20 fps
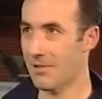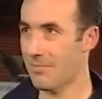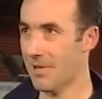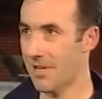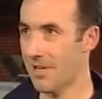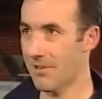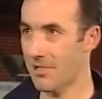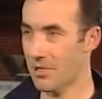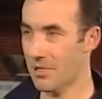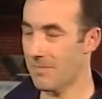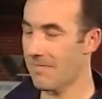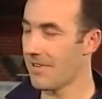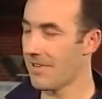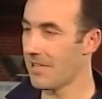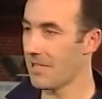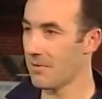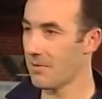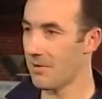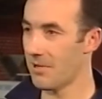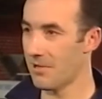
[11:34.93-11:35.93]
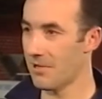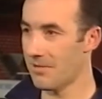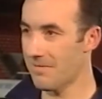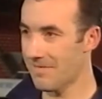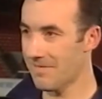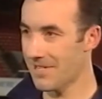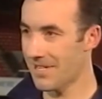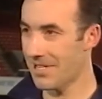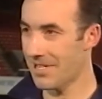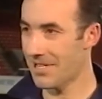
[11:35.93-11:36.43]
I thought my Irish Cup finals were
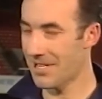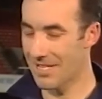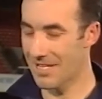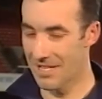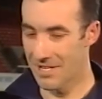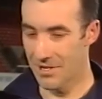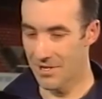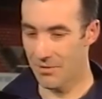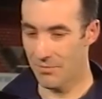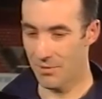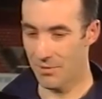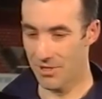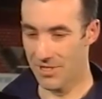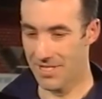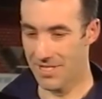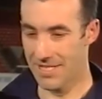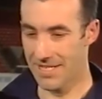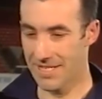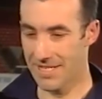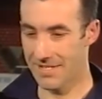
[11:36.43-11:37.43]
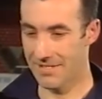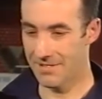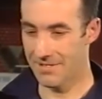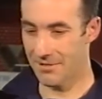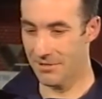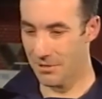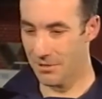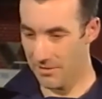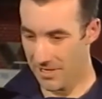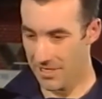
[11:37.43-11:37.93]
long finished, but uh,
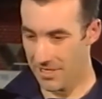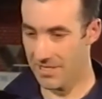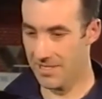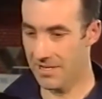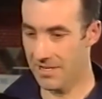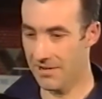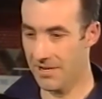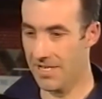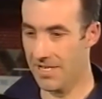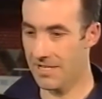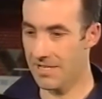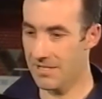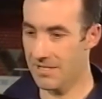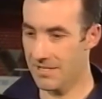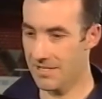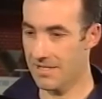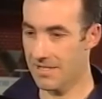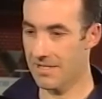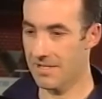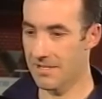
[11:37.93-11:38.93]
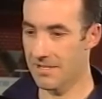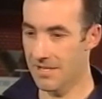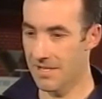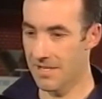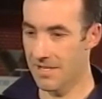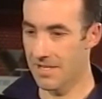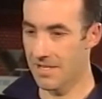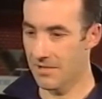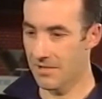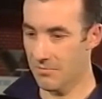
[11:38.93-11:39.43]
all credit to Carrick. Uh,
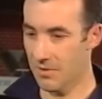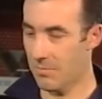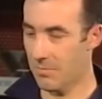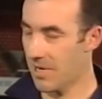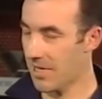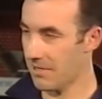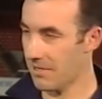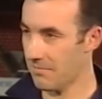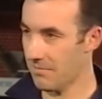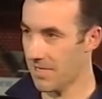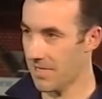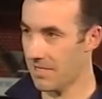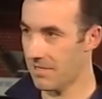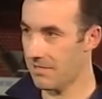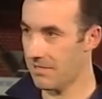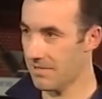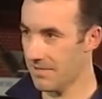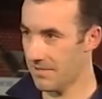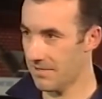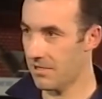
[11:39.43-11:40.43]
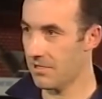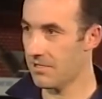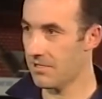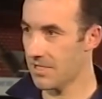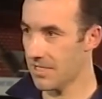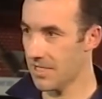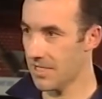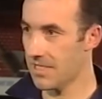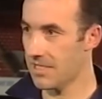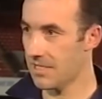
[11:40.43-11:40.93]
we battled well
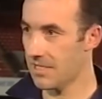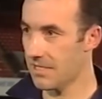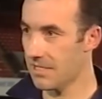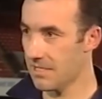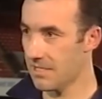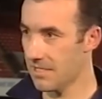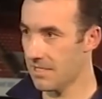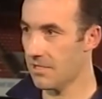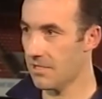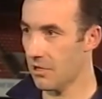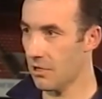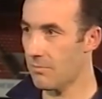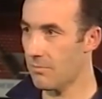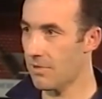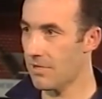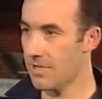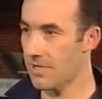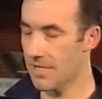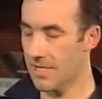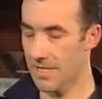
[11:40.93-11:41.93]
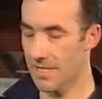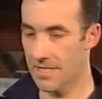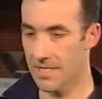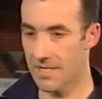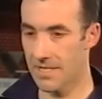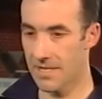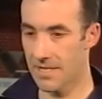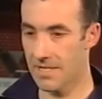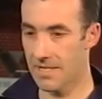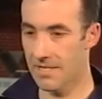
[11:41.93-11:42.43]
throughout the season in the Cup,
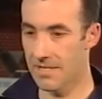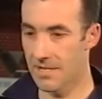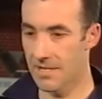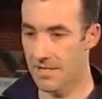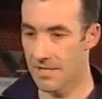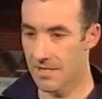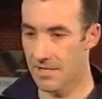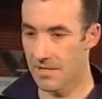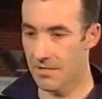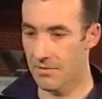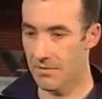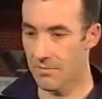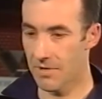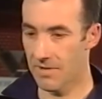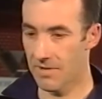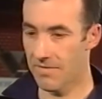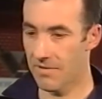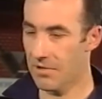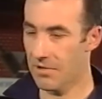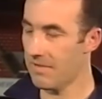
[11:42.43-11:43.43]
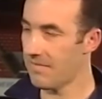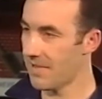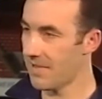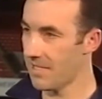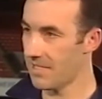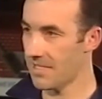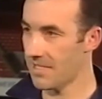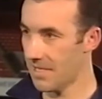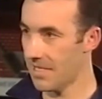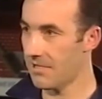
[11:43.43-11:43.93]
and uh, we had a
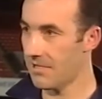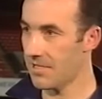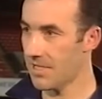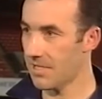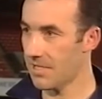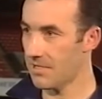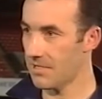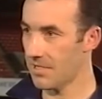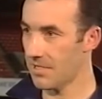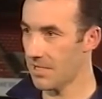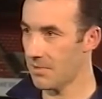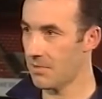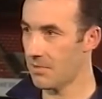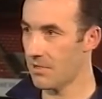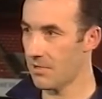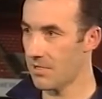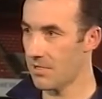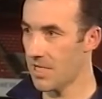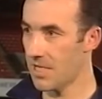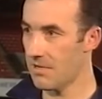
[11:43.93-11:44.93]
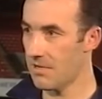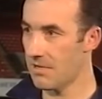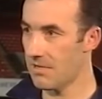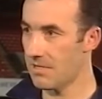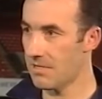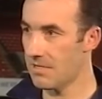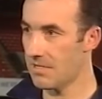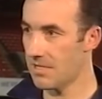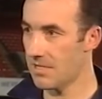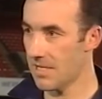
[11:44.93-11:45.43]
feeling inside ourselves that this was our
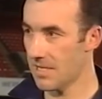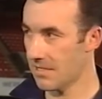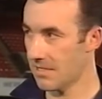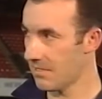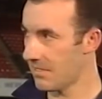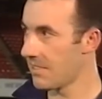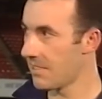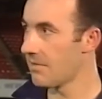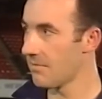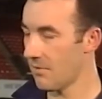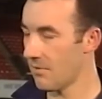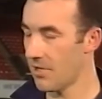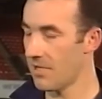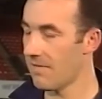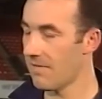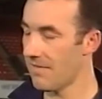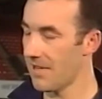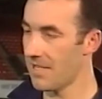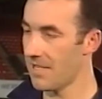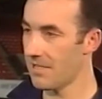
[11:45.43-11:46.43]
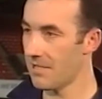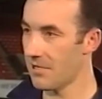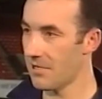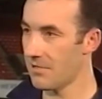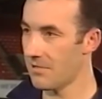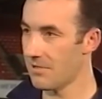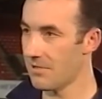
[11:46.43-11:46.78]
year, and we're in the final